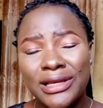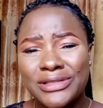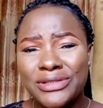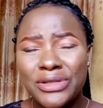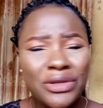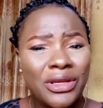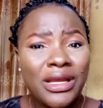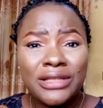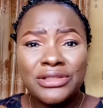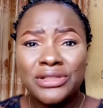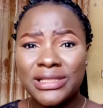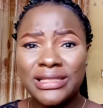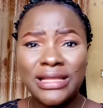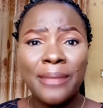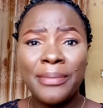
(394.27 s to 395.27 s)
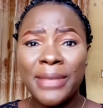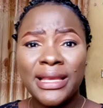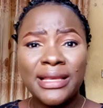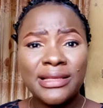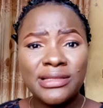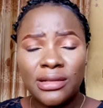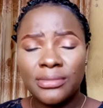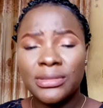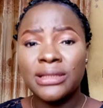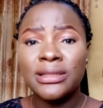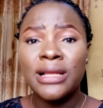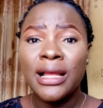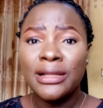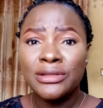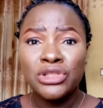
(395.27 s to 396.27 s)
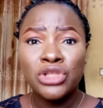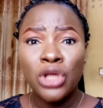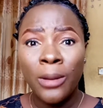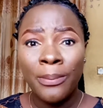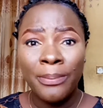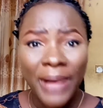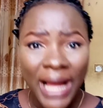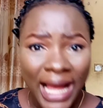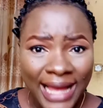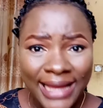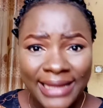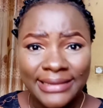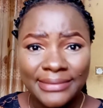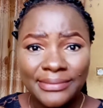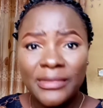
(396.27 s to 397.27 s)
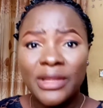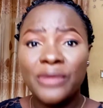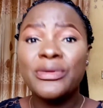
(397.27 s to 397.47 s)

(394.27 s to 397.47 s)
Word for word: so you can just start making something turban